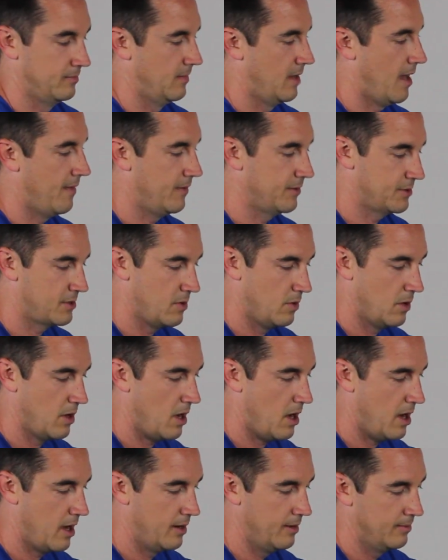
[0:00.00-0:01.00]
nothing's going
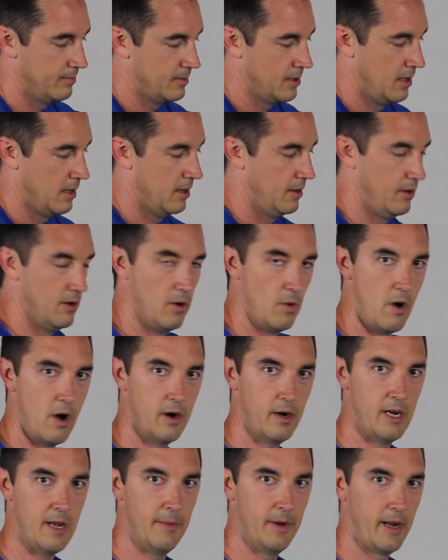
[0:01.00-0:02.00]
on. No
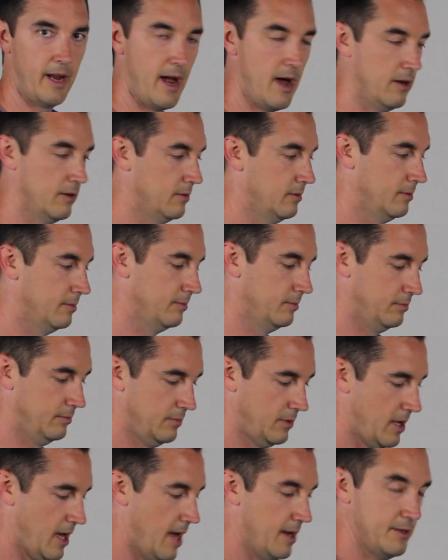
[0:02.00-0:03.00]
water coming out.
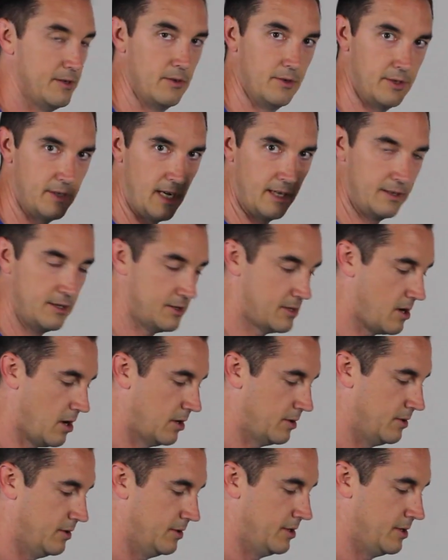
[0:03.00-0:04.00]
Okay, so it's not this
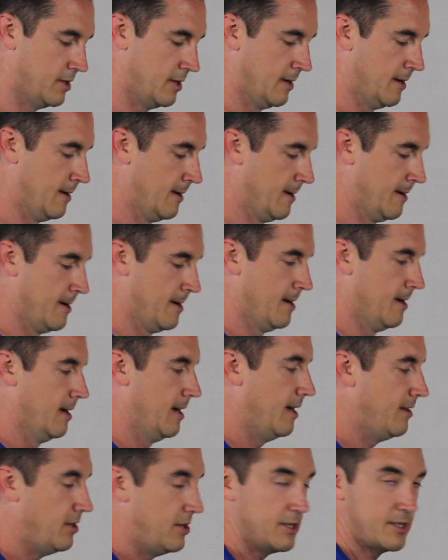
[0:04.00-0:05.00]
cartridge.
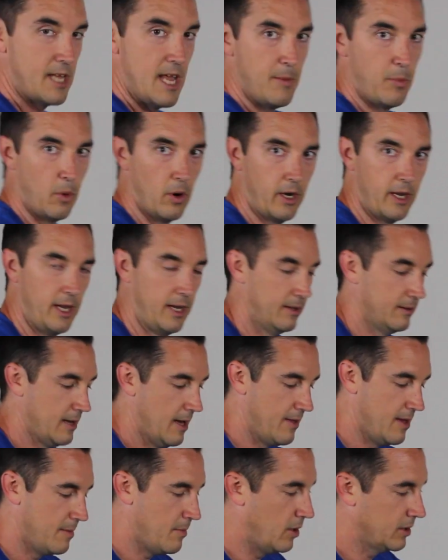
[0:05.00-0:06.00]
And you just keep working.
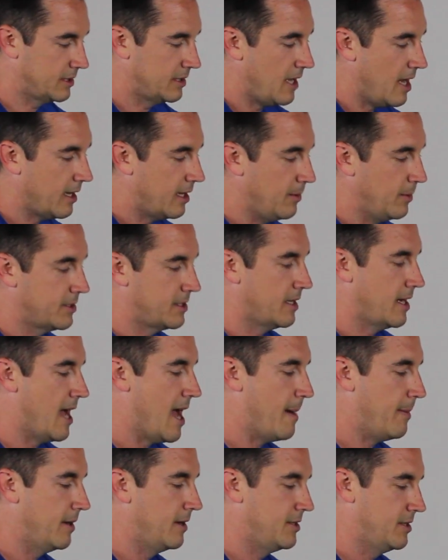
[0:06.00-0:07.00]
And then most likely what's gonna
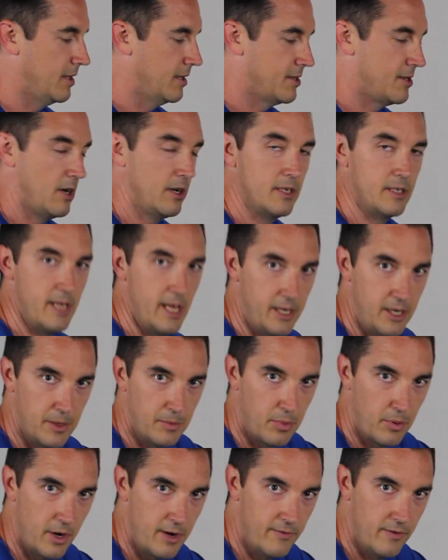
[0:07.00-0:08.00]
happen is you're gonna start to take your
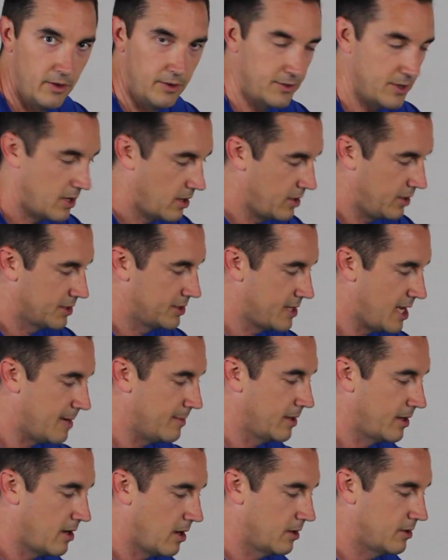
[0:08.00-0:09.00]
pre-filter or your
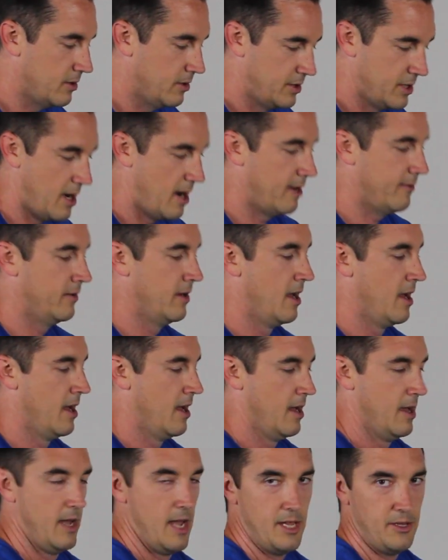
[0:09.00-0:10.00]
sediment cartridge off,
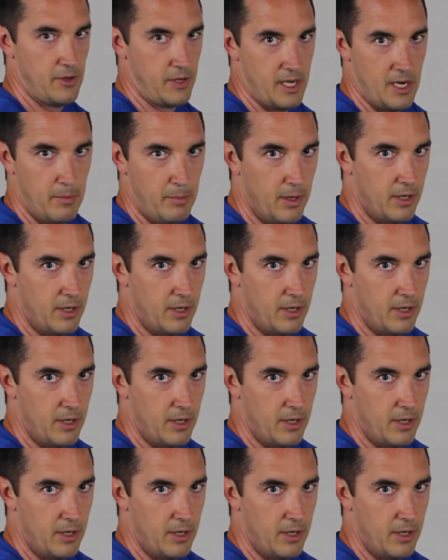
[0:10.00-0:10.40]
and you'll get a